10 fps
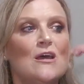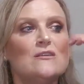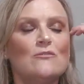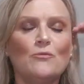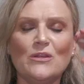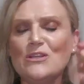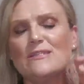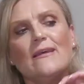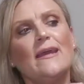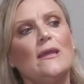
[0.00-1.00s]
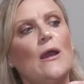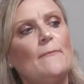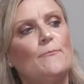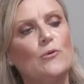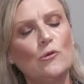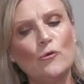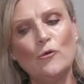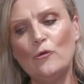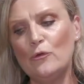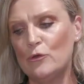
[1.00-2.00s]
So when you say a
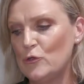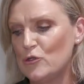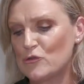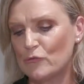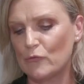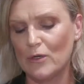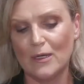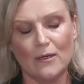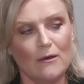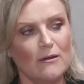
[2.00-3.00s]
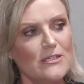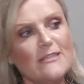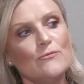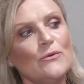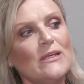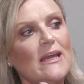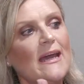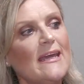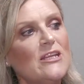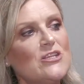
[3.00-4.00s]
blue neutral, I just want to
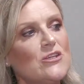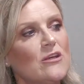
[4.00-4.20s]
gauge